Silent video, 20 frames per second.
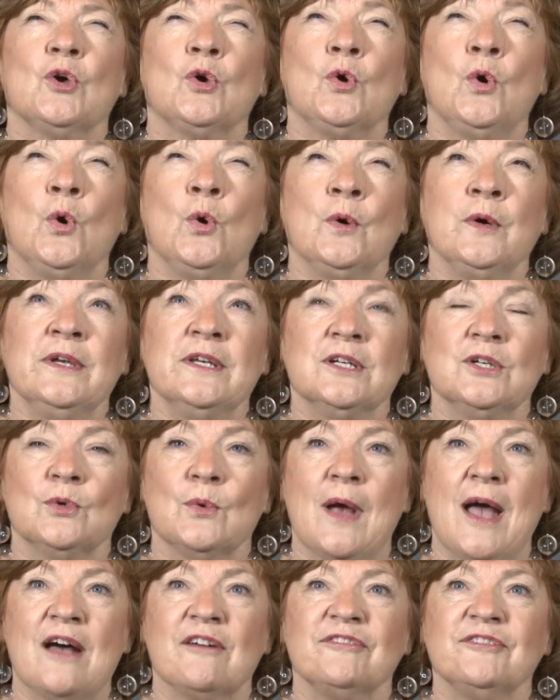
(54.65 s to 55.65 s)

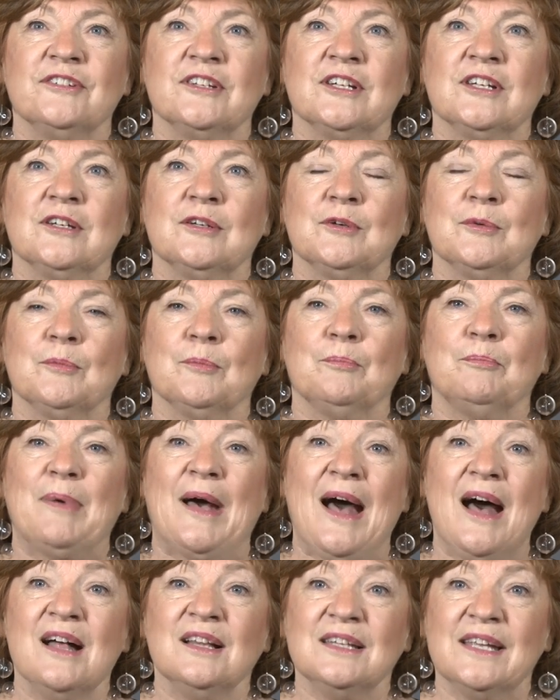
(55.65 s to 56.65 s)
choreographing
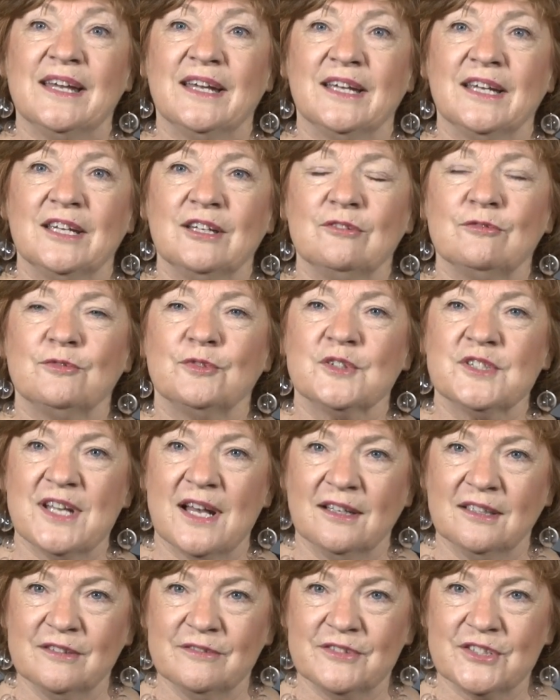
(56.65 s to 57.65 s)
ballet for
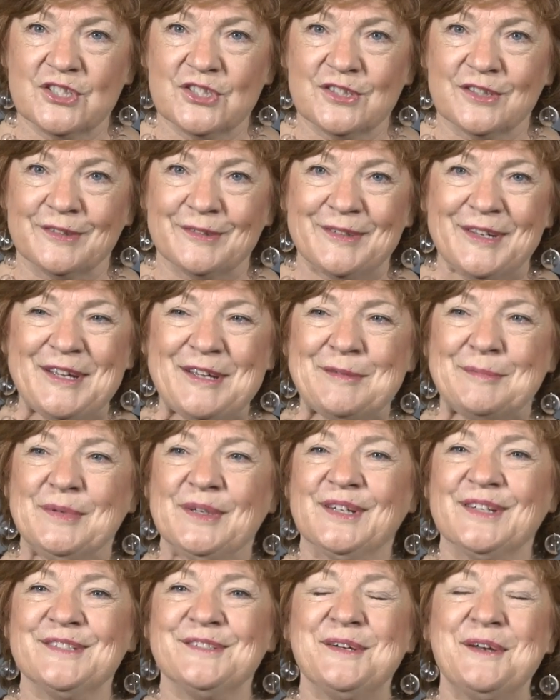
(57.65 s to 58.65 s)
television,
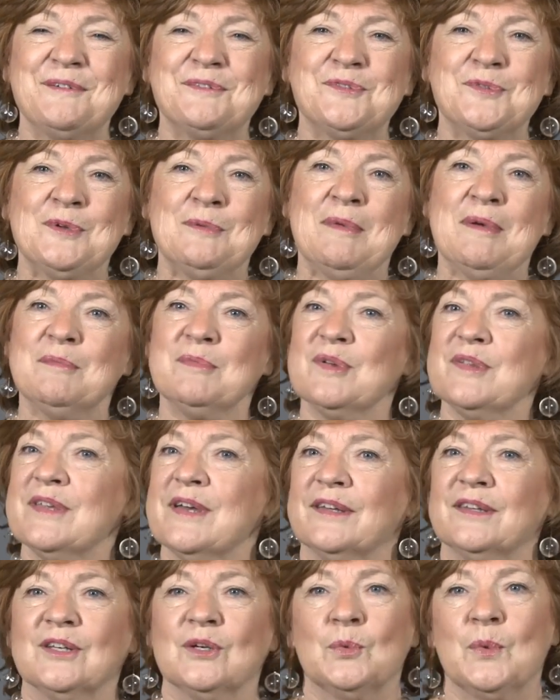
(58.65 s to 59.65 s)
because you have to remember
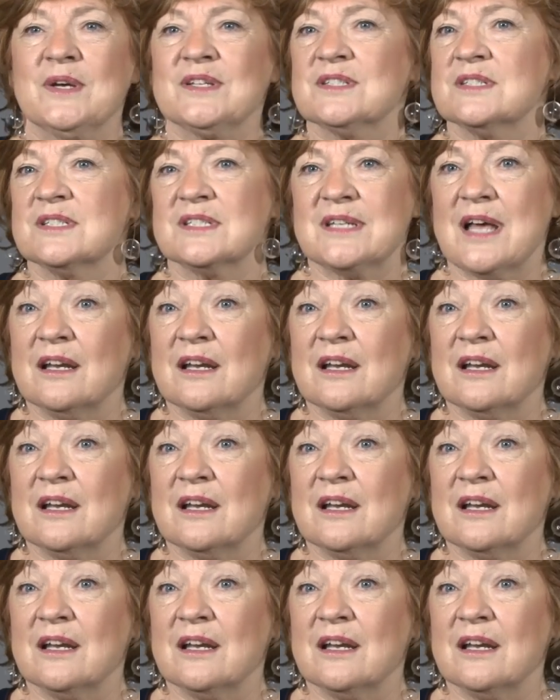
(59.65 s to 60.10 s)
that there wasn't